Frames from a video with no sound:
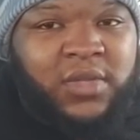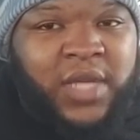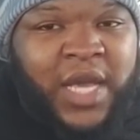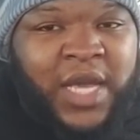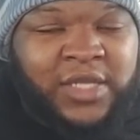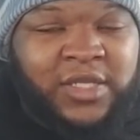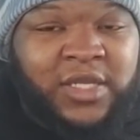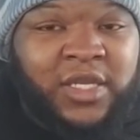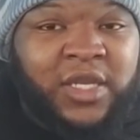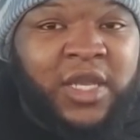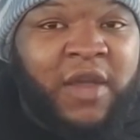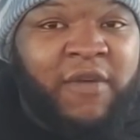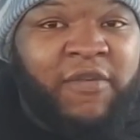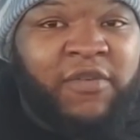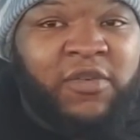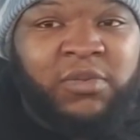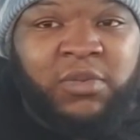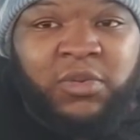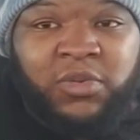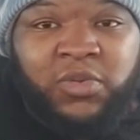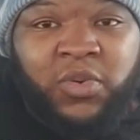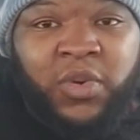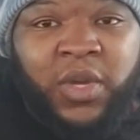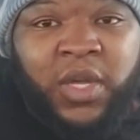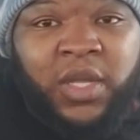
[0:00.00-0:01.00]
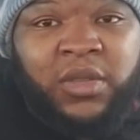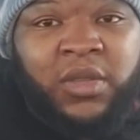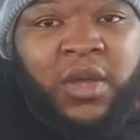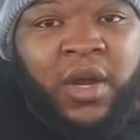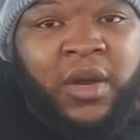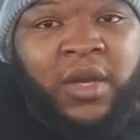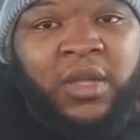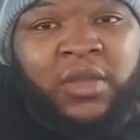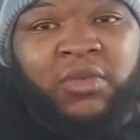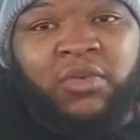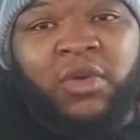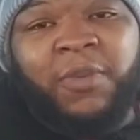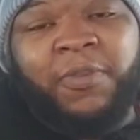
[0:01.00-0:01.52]
That's the difference between
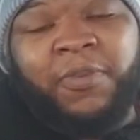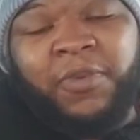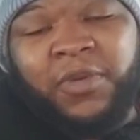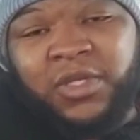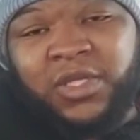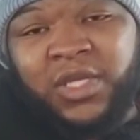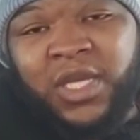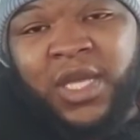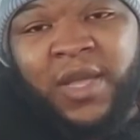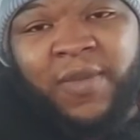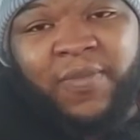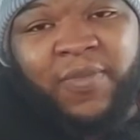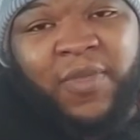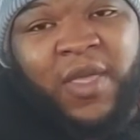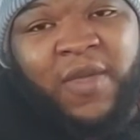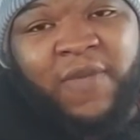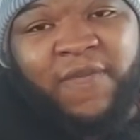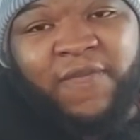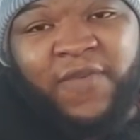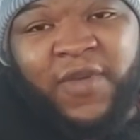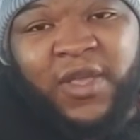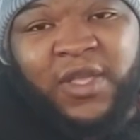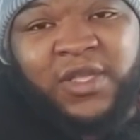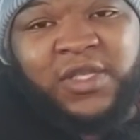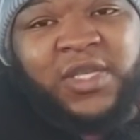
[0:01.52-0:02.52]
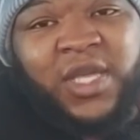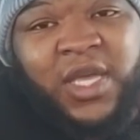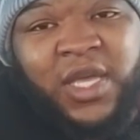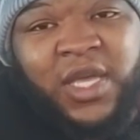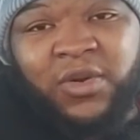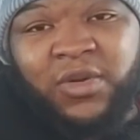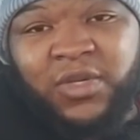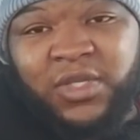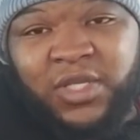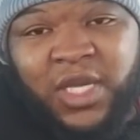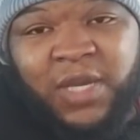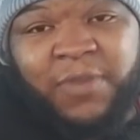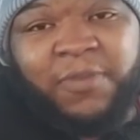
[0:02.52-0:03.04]
33% and 15%
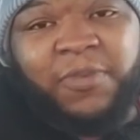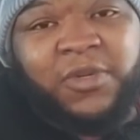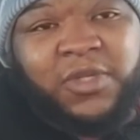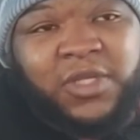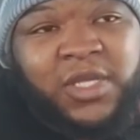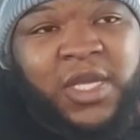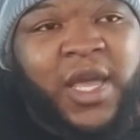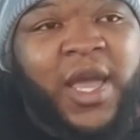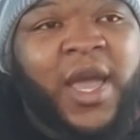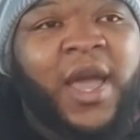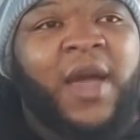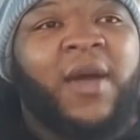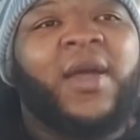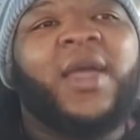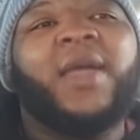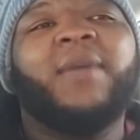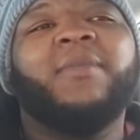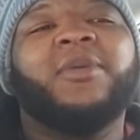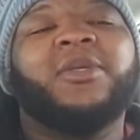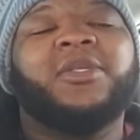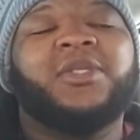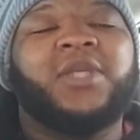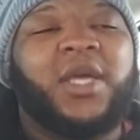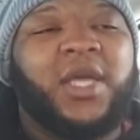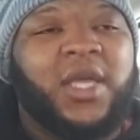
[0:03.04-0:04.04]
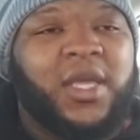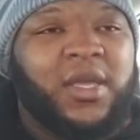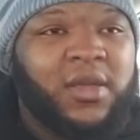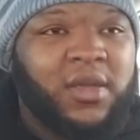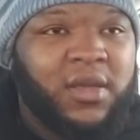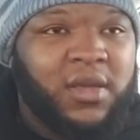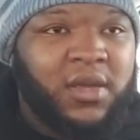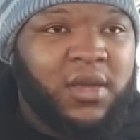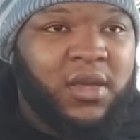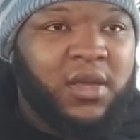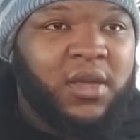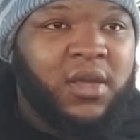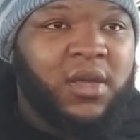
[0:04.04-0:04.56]
or 10% Al Haymon take.
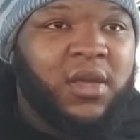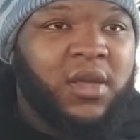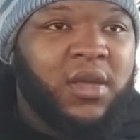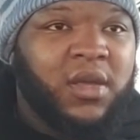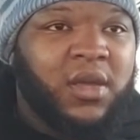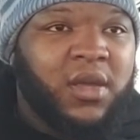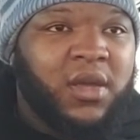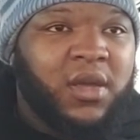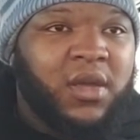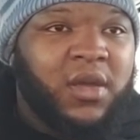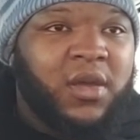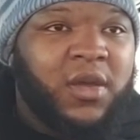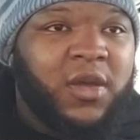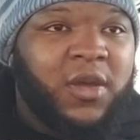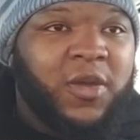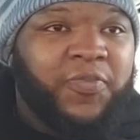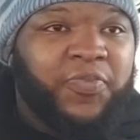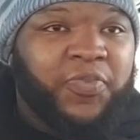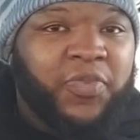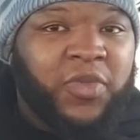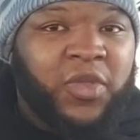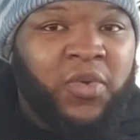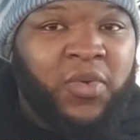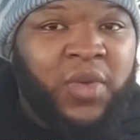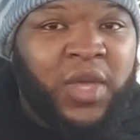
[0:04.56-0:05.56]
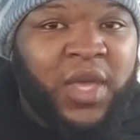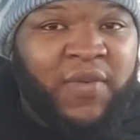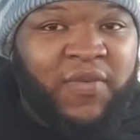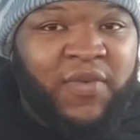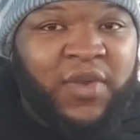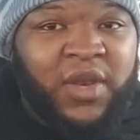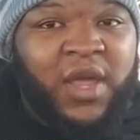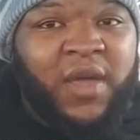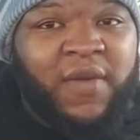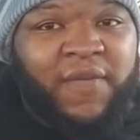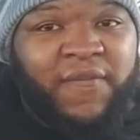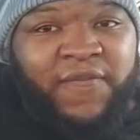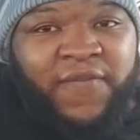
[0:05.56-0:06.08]
You
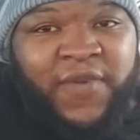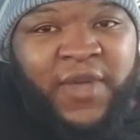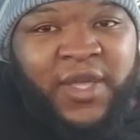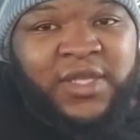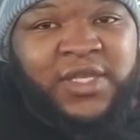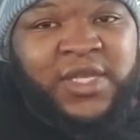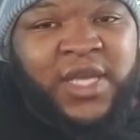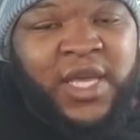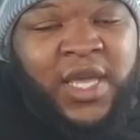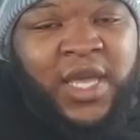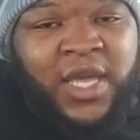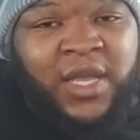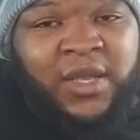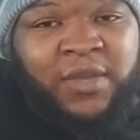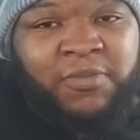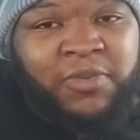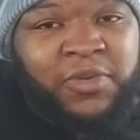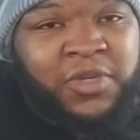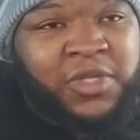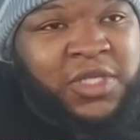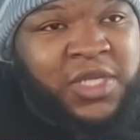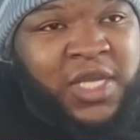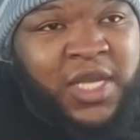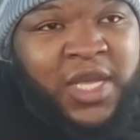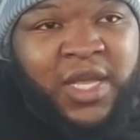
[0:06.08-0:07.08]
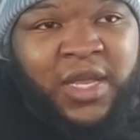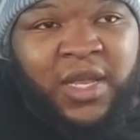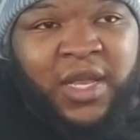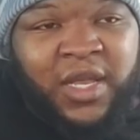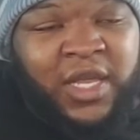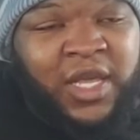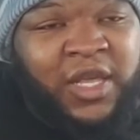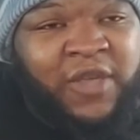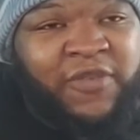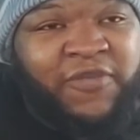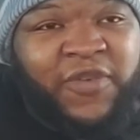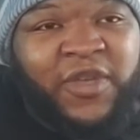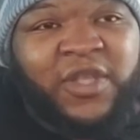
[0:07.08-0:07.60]
giving up 15%, at
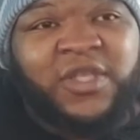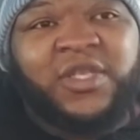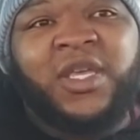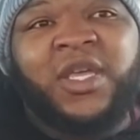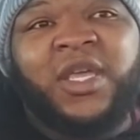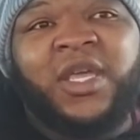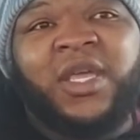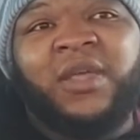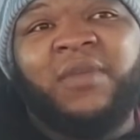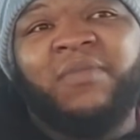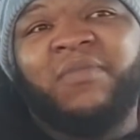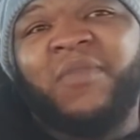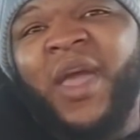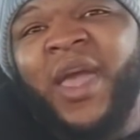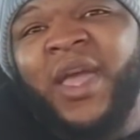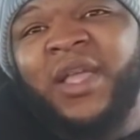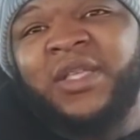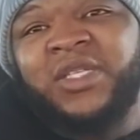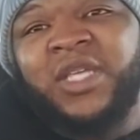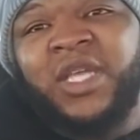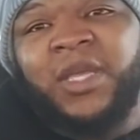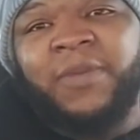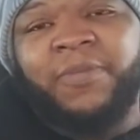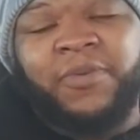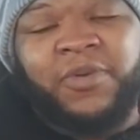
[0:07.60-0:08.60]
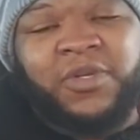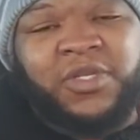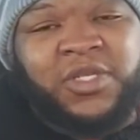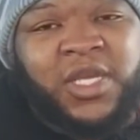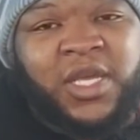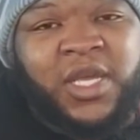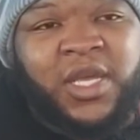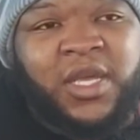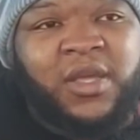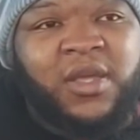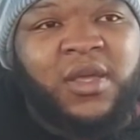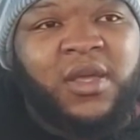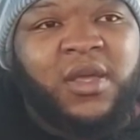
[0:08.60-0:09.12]
least 15,
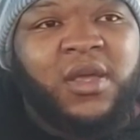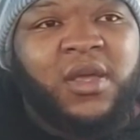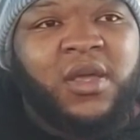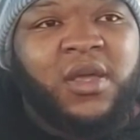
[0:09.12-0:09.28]
18%.